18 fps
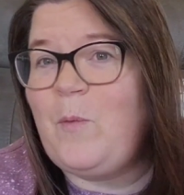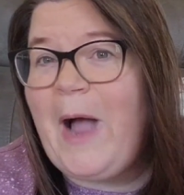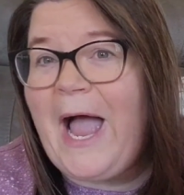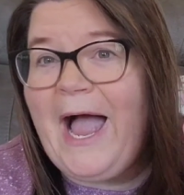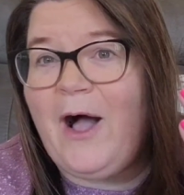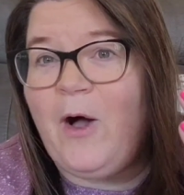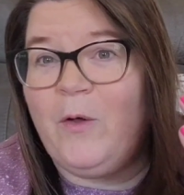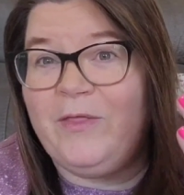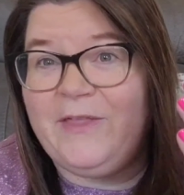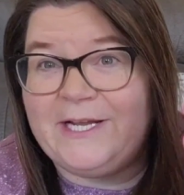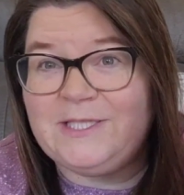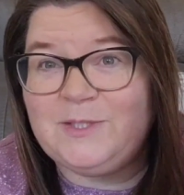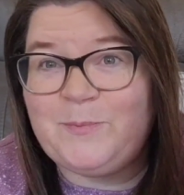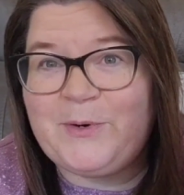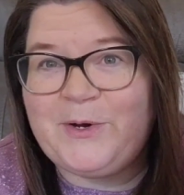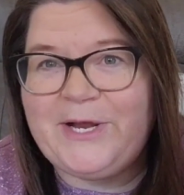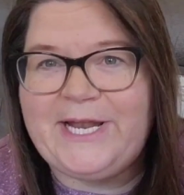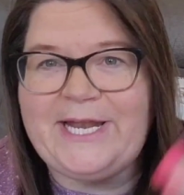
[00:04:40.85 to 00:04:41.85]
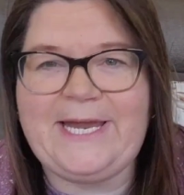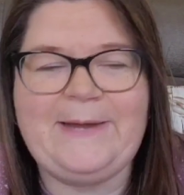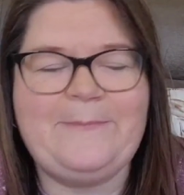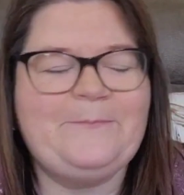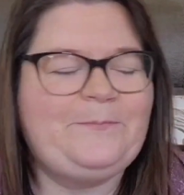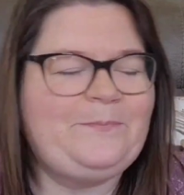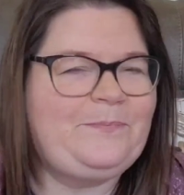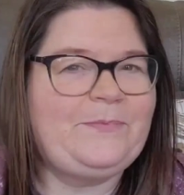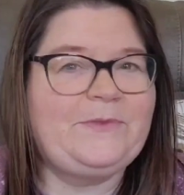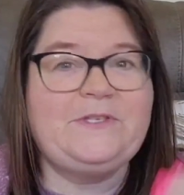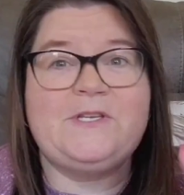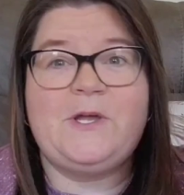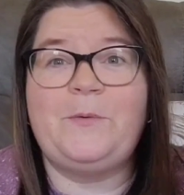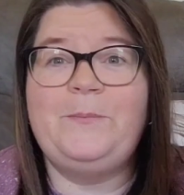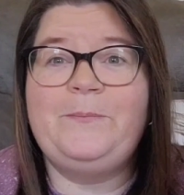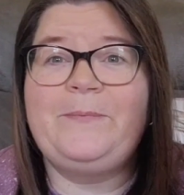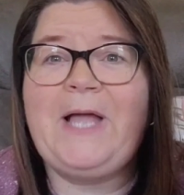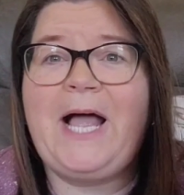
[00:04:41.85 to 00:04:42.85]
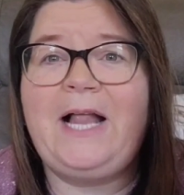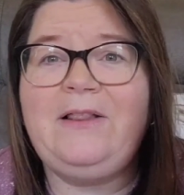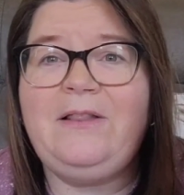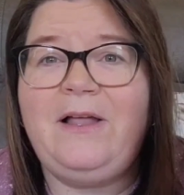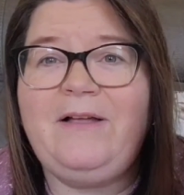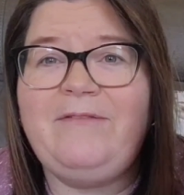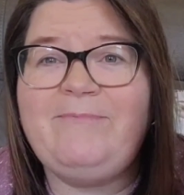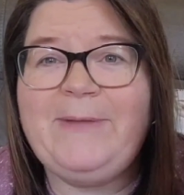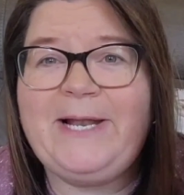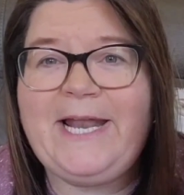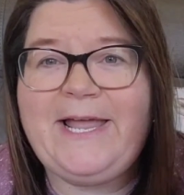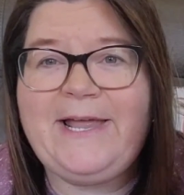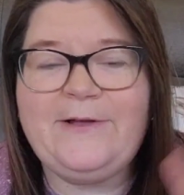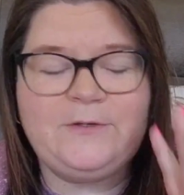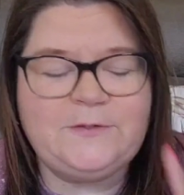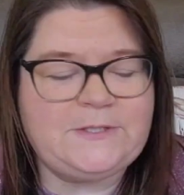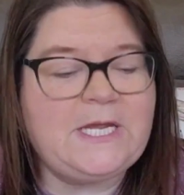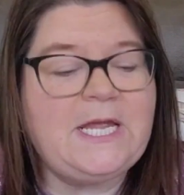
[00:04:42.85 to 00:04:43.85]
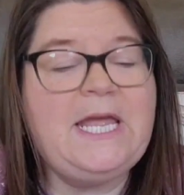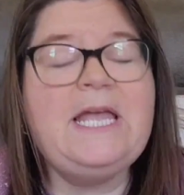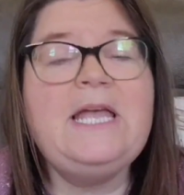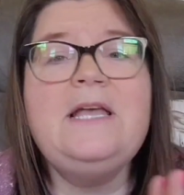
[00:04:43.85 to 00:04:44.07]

wow, that's pretty. So I love my nails.